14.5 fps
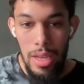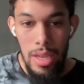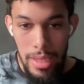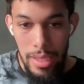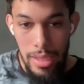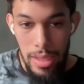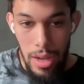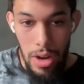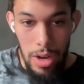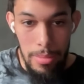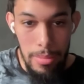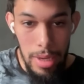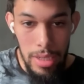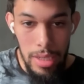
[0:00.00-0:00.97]
Practices
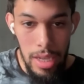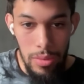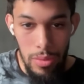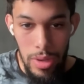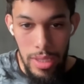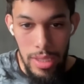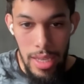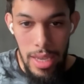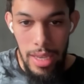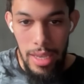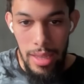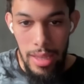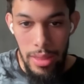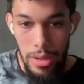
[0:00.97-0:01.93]
are Monday,
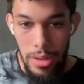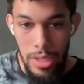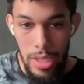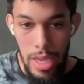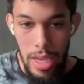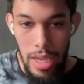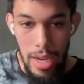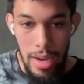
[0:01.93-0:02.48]
Wednesday, and Thursday,